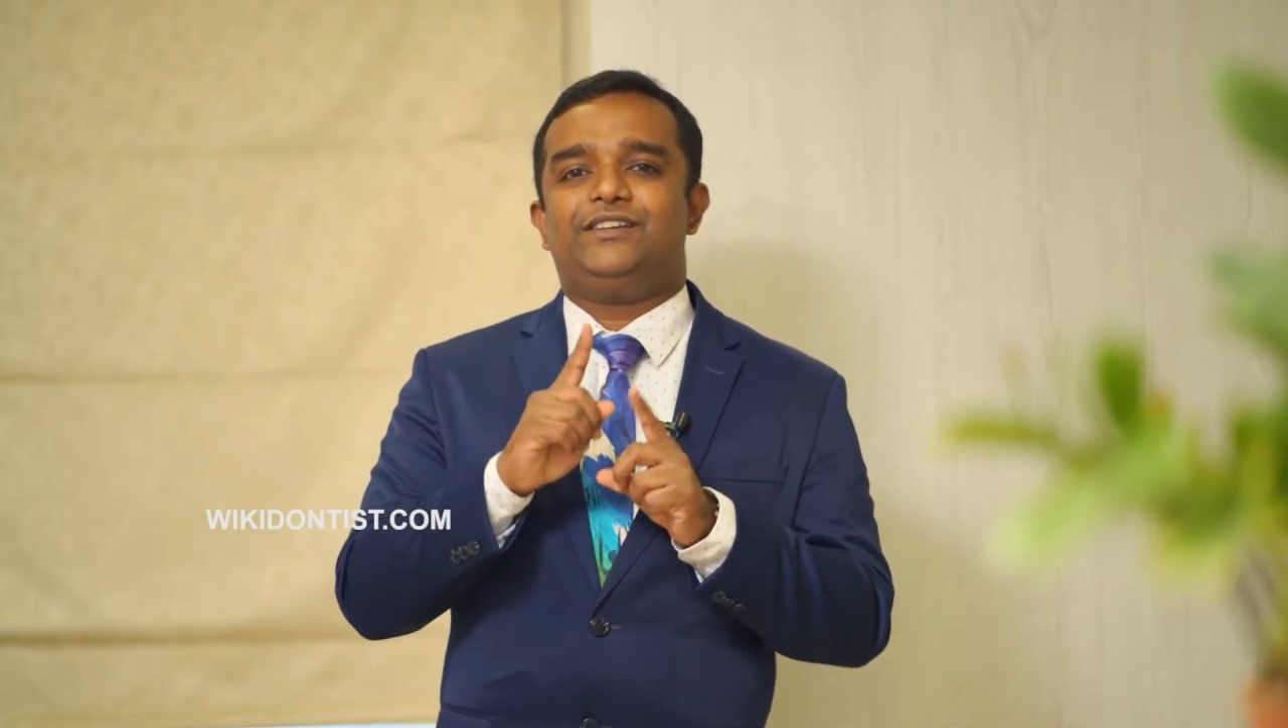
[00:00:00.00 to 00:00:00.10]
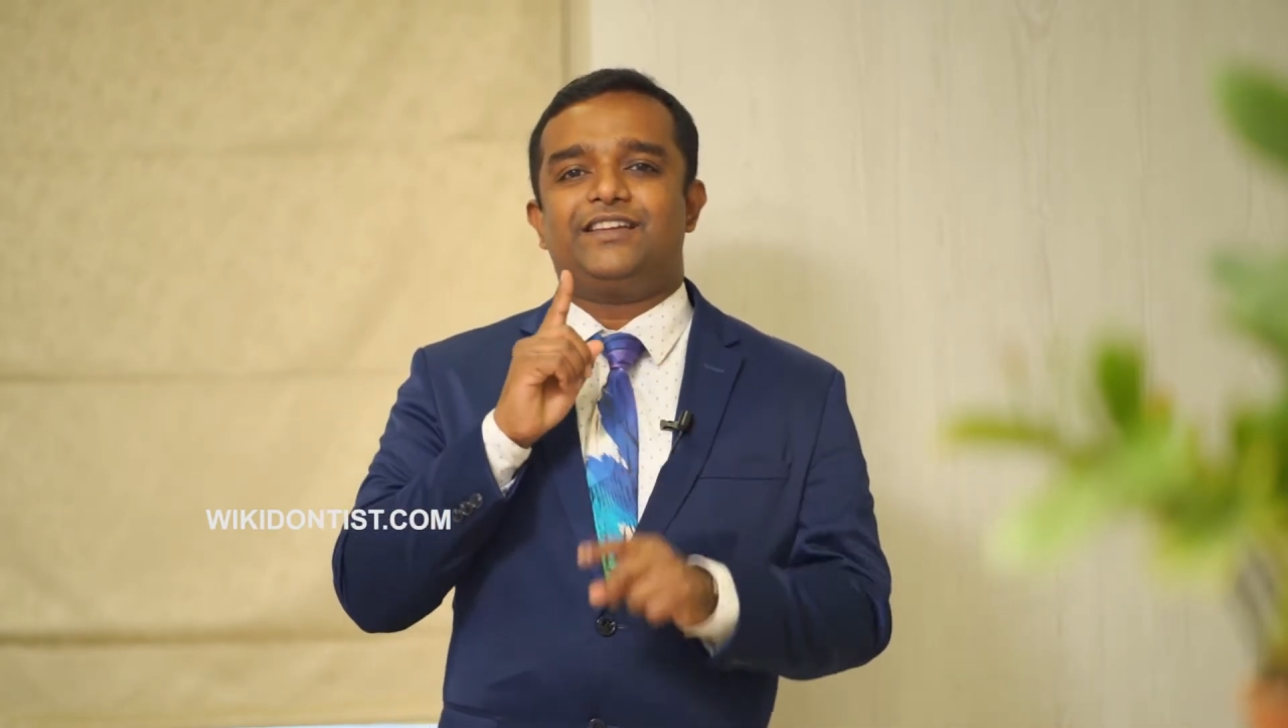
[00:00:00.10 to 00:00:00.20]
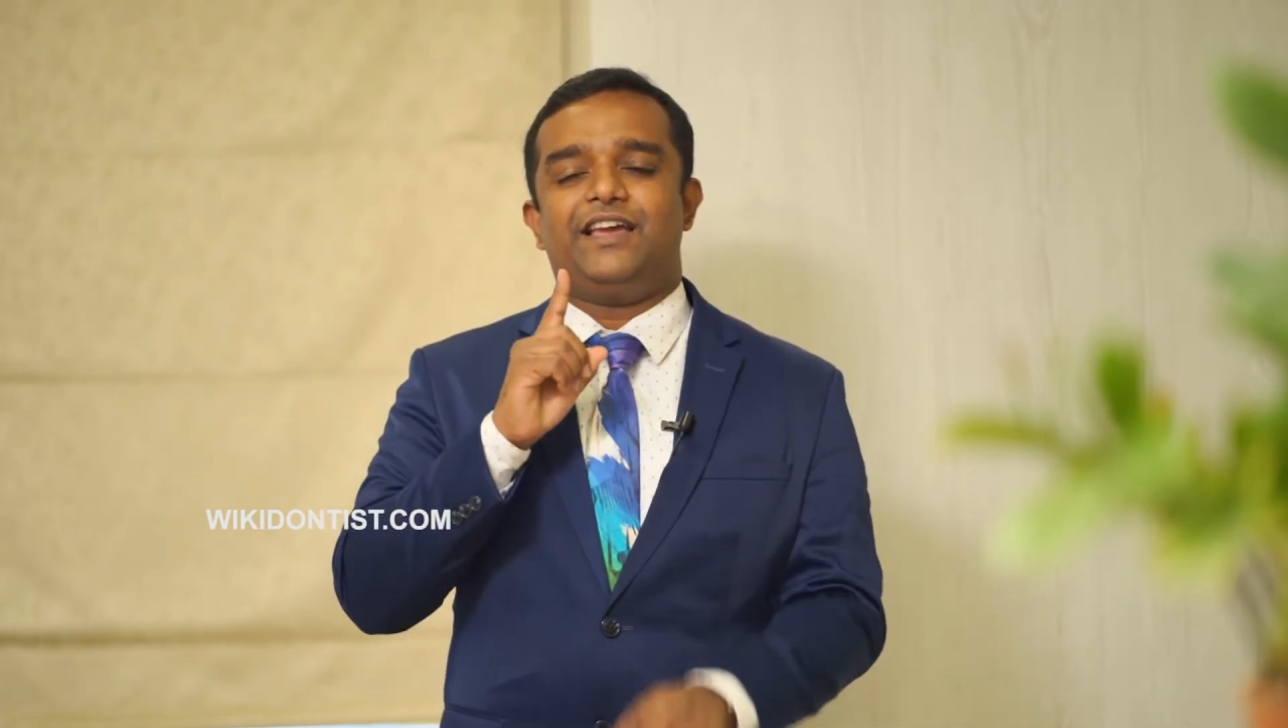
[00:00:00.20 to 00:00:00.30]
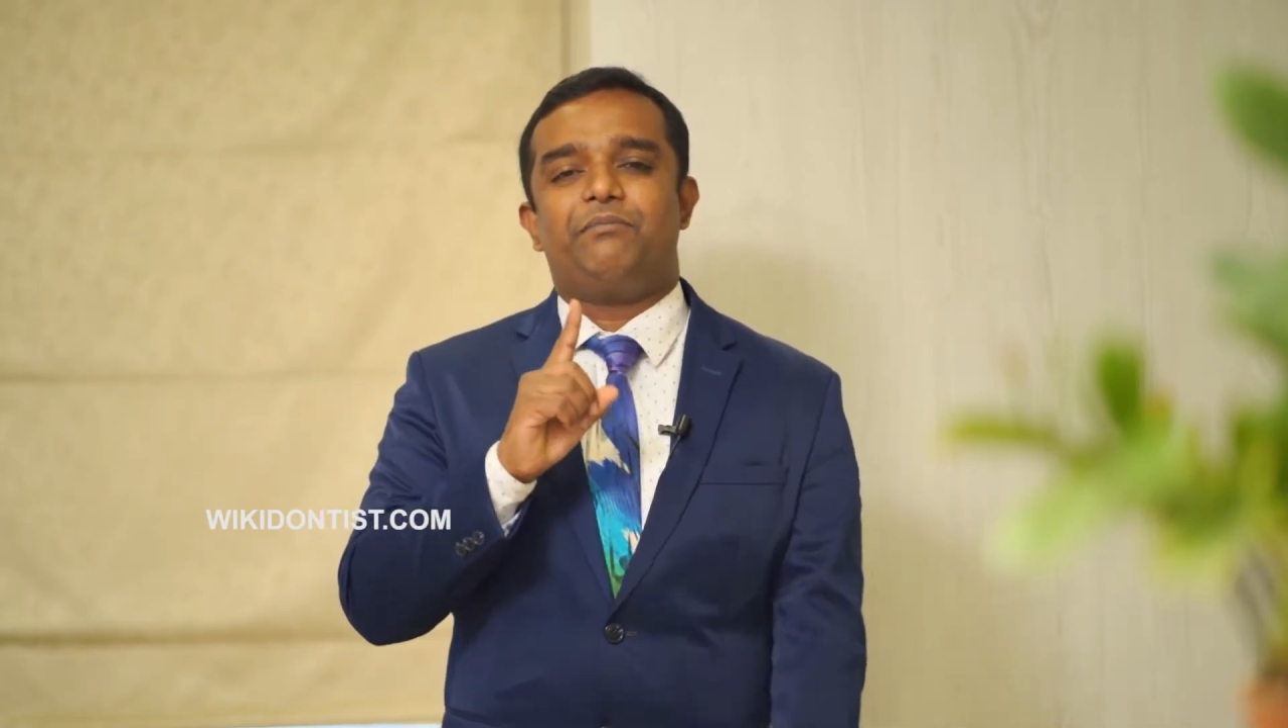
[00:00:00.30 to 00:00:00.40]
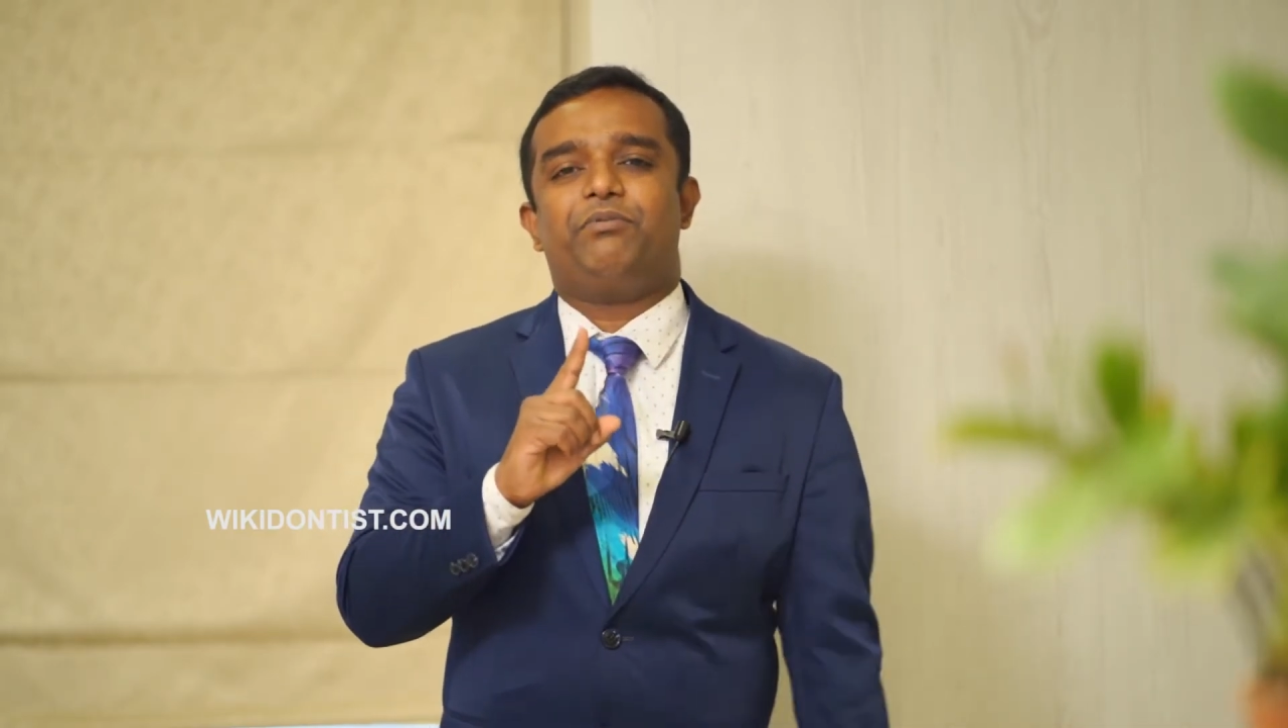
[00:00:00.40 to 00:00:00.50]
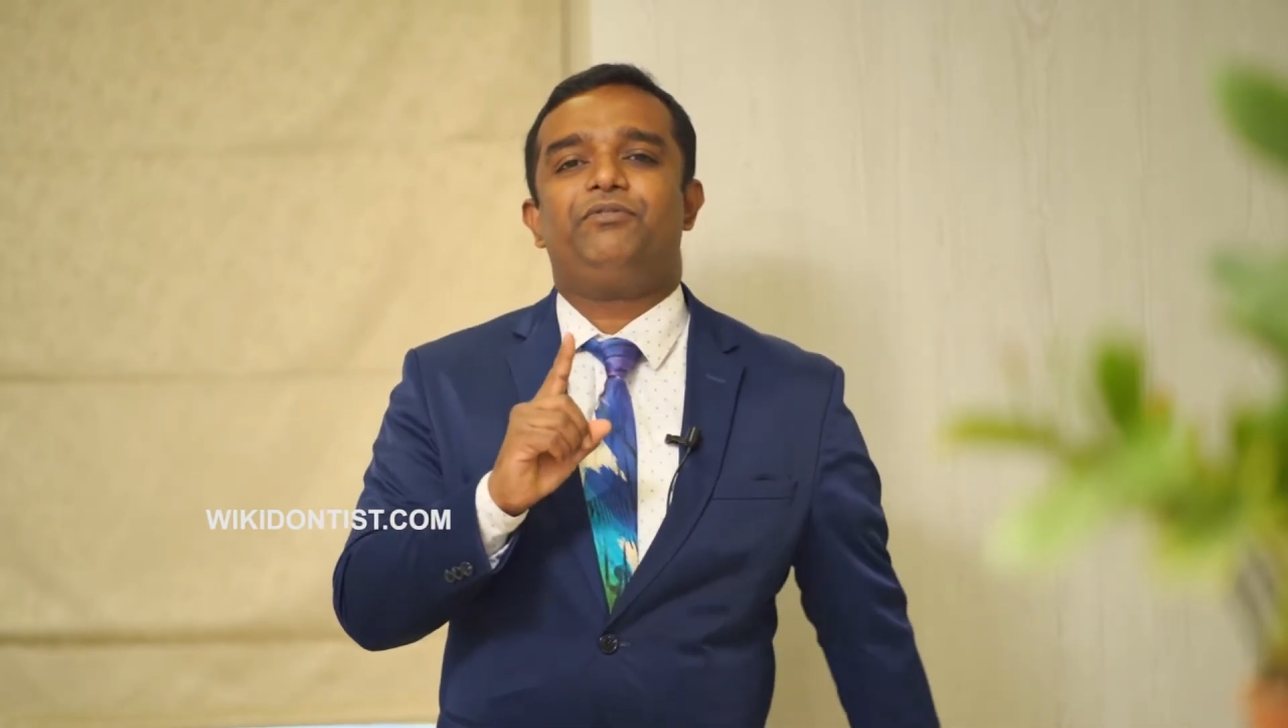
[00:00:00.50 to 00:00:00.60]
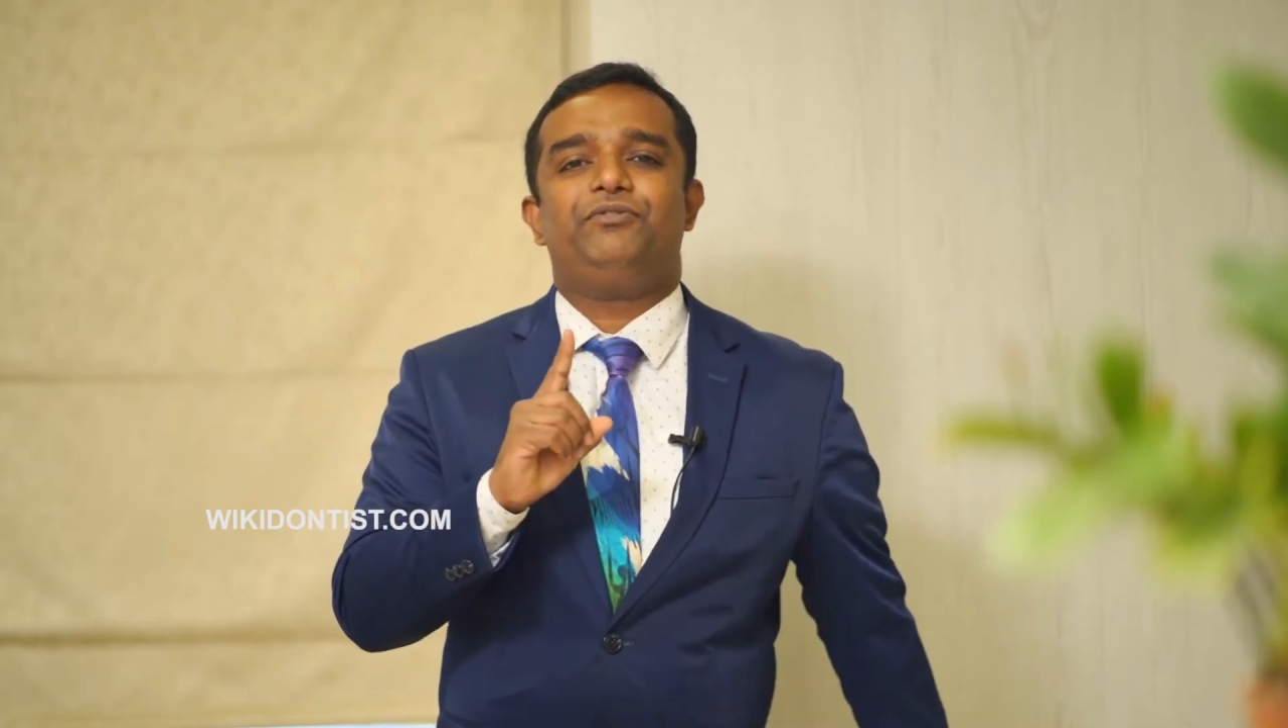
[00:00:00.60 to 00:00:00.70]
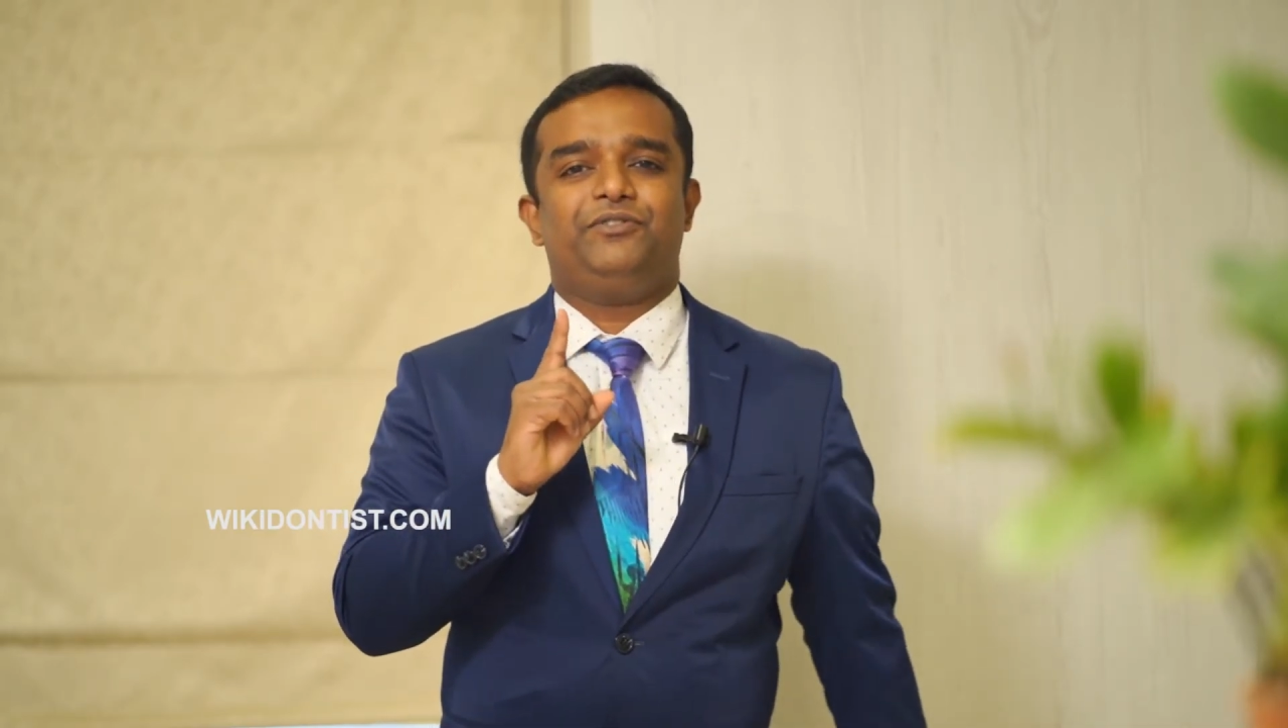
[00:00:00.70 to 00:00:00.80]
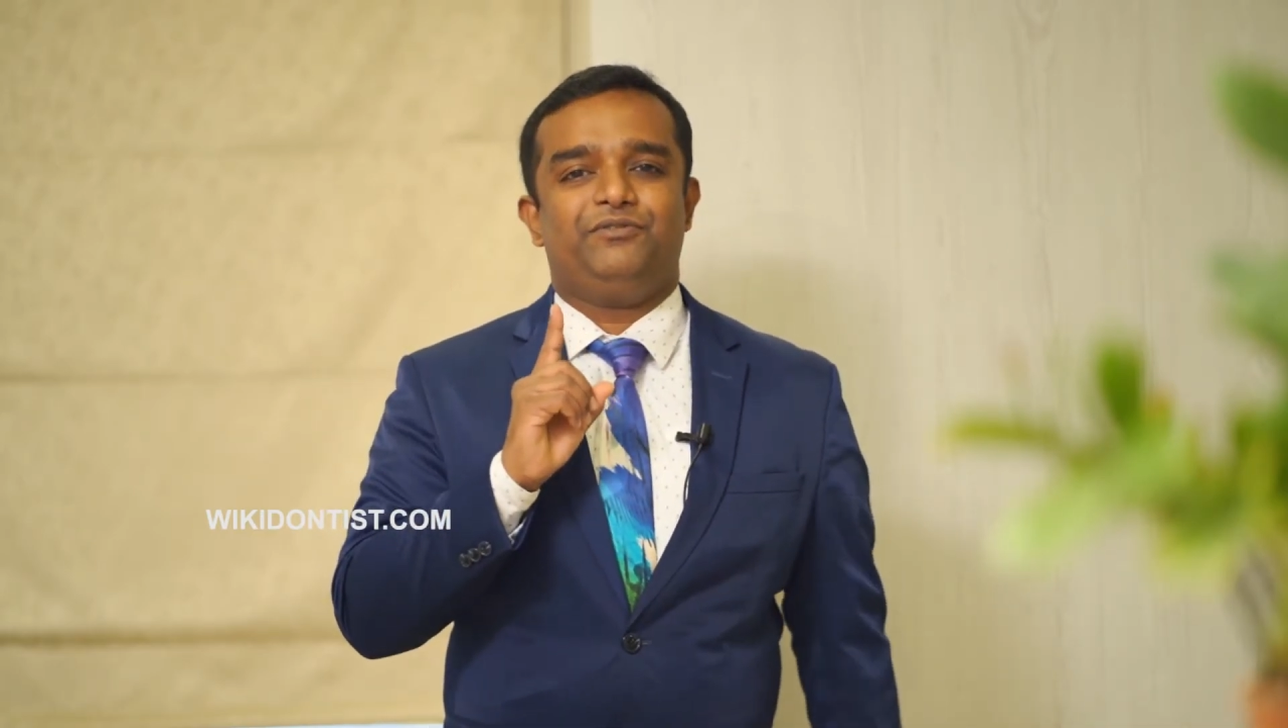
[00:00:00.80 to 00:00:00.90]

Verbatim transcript: a gap of